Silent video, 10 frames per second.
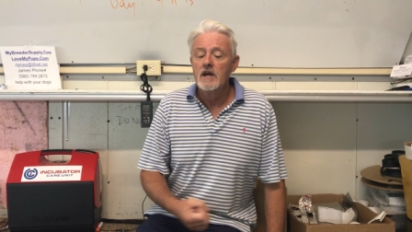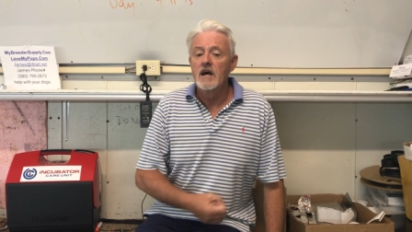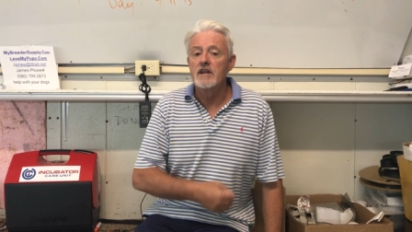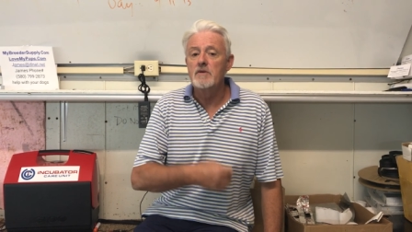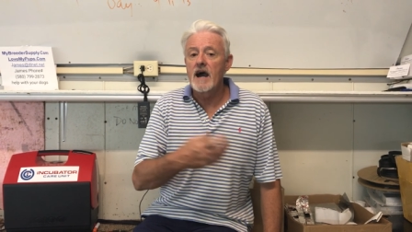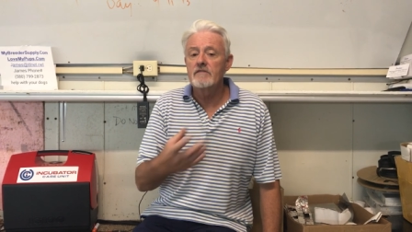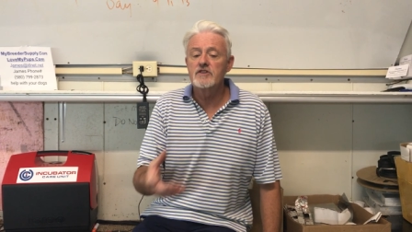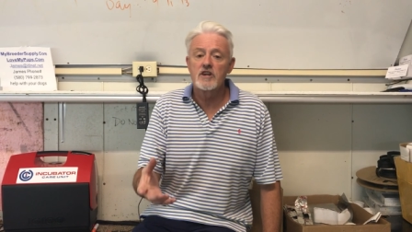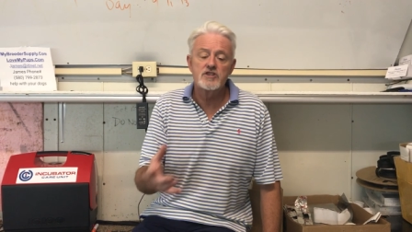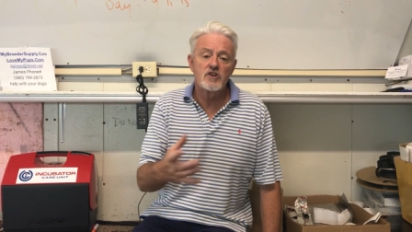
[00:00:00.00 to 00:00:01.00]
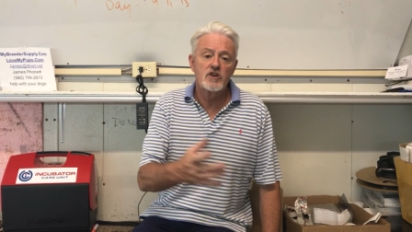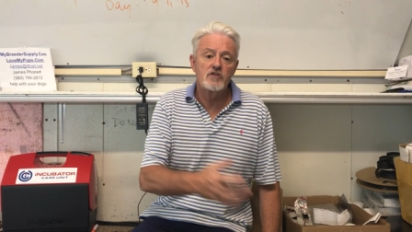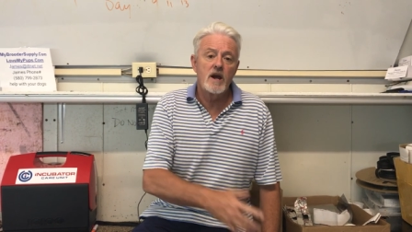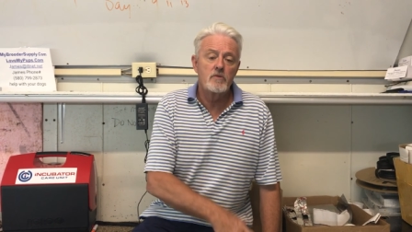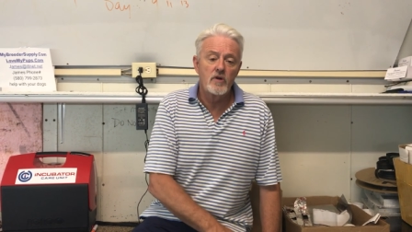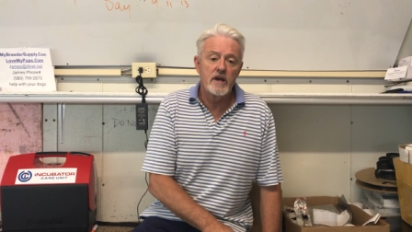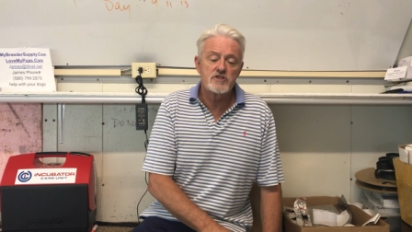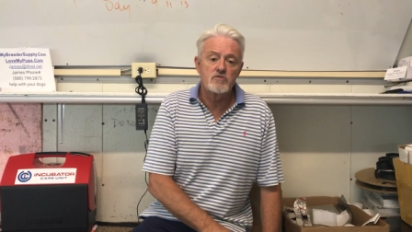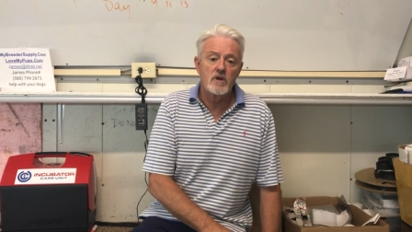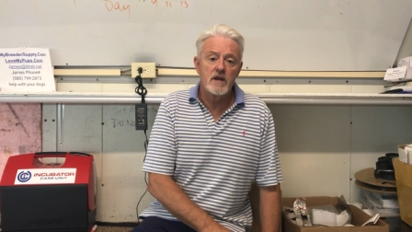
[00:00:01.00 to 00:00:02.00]
and you haven't done a sonogram or an
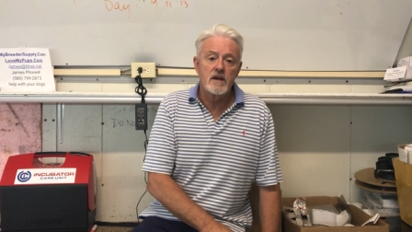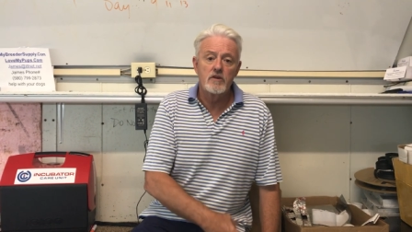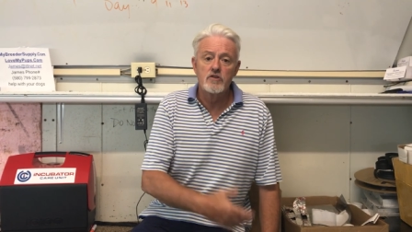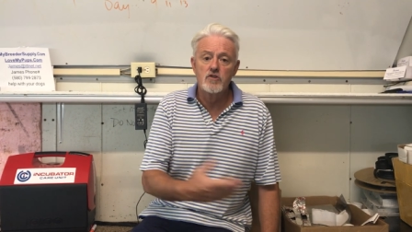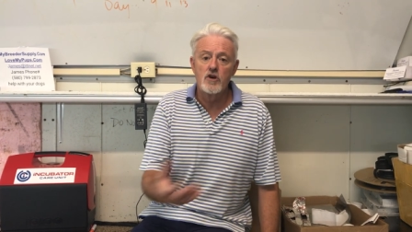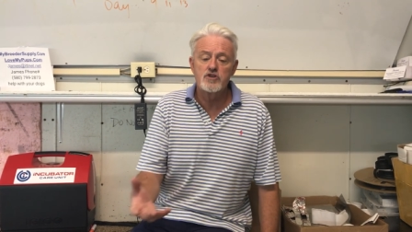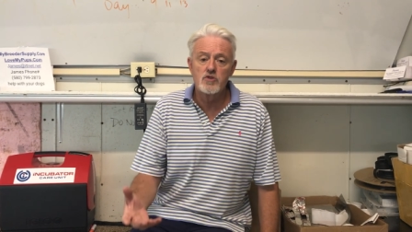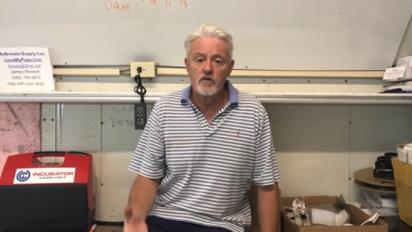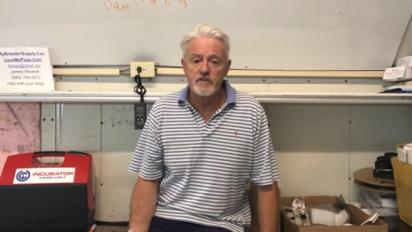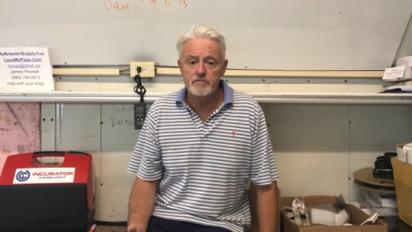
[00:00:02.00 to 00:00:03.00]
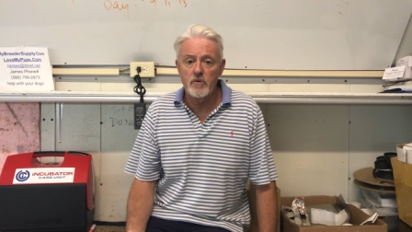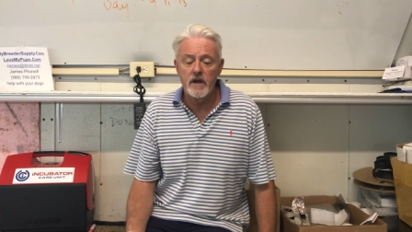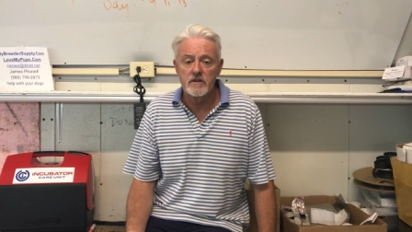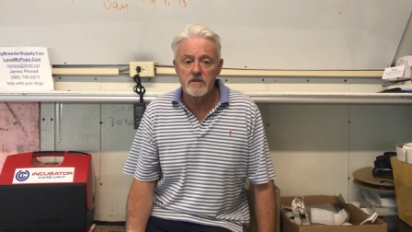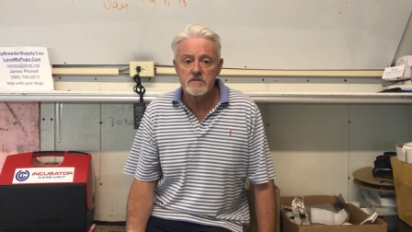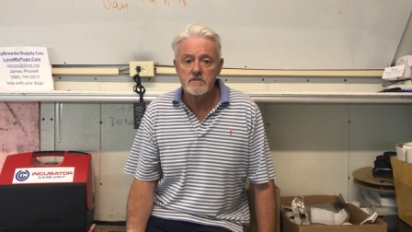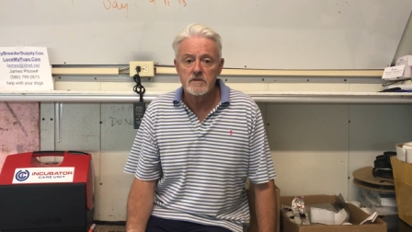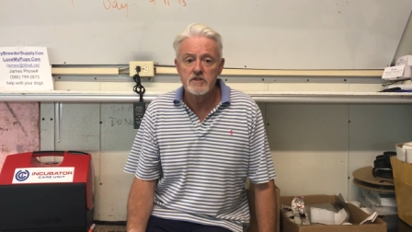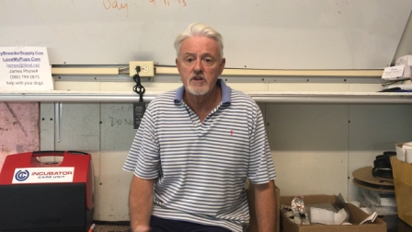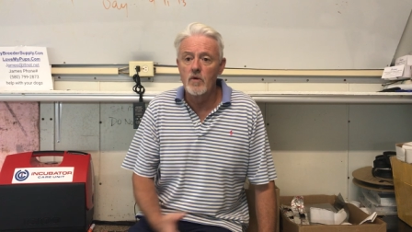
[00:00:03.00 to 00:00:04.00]
x-ray, and you're not sure if it's pregnant,
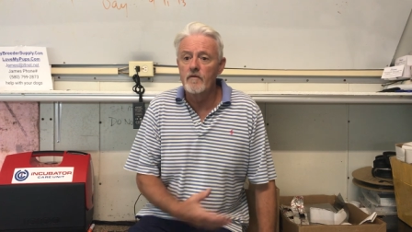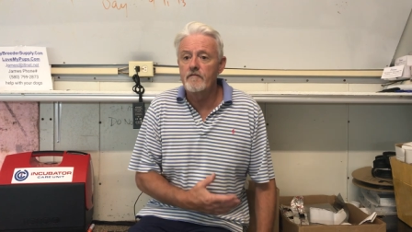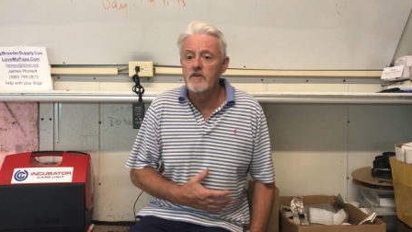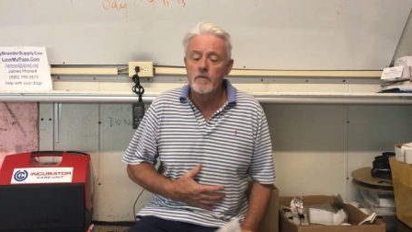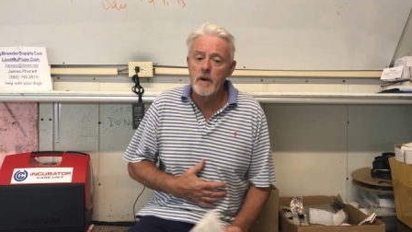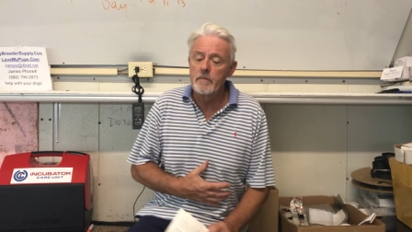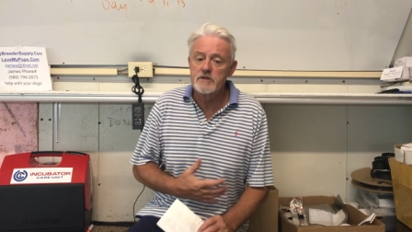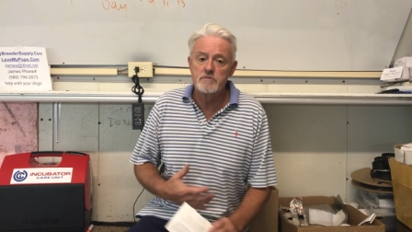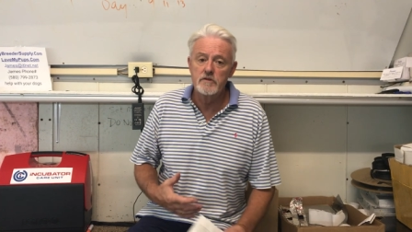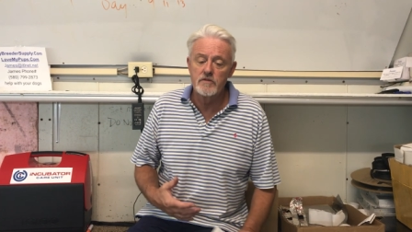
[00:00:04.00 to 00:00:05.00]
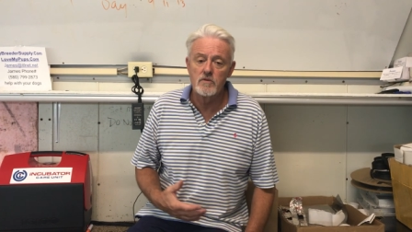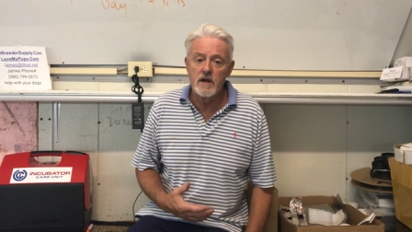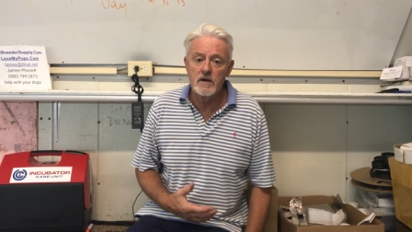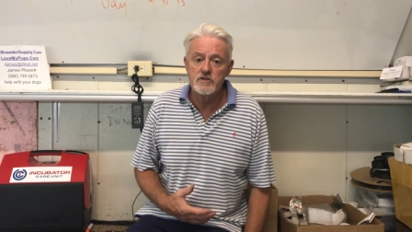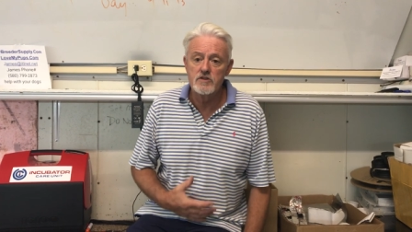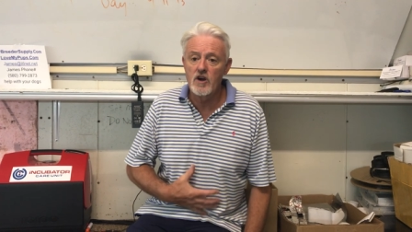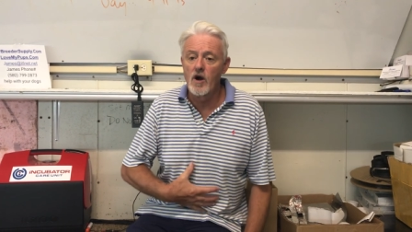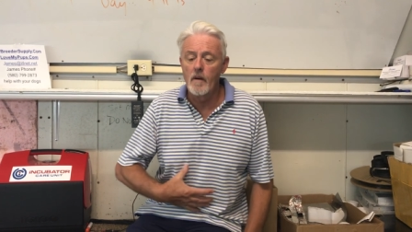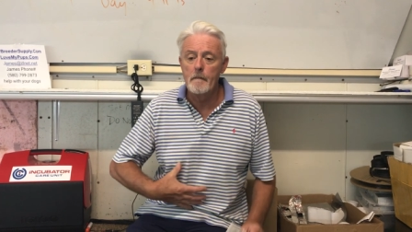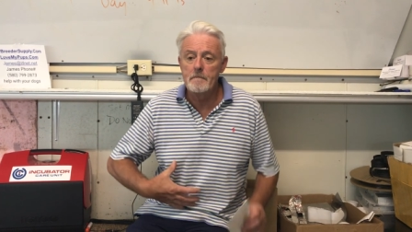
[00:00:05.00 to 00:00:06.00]
you don't feel puppies moving around, you
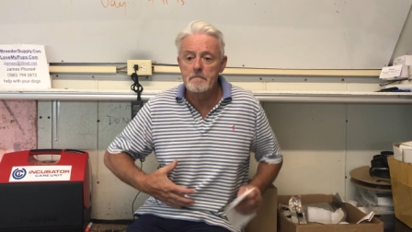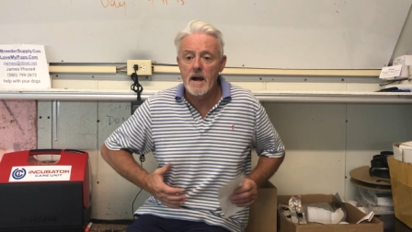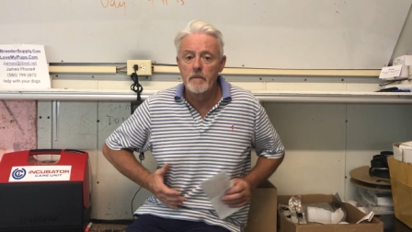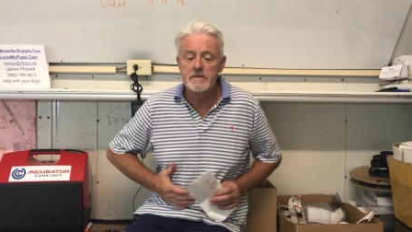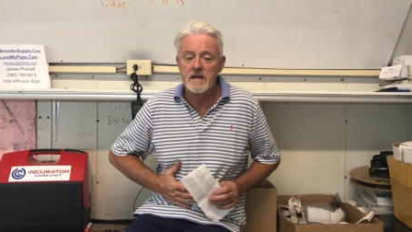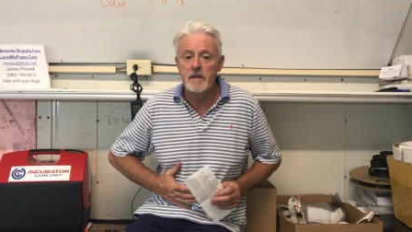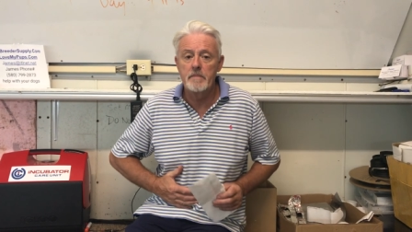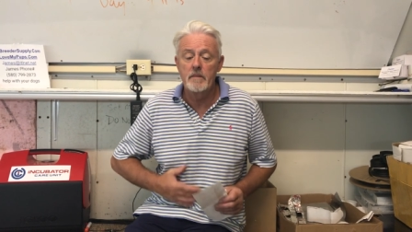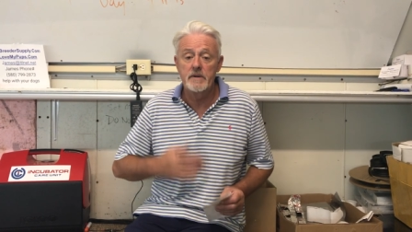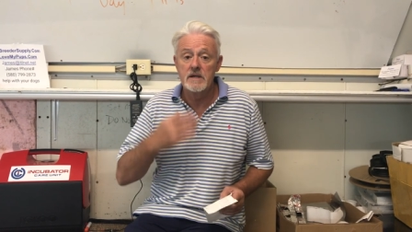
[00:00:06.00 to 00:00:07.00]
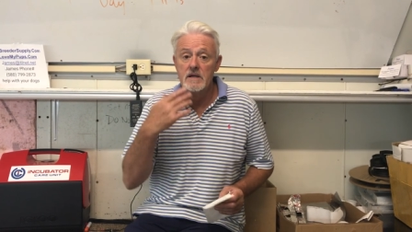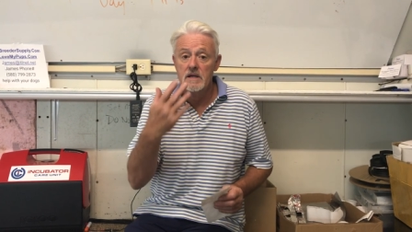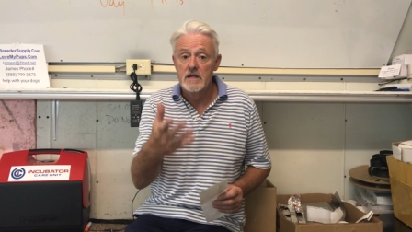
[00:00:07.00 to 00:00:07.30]
can't palpitate a puppy,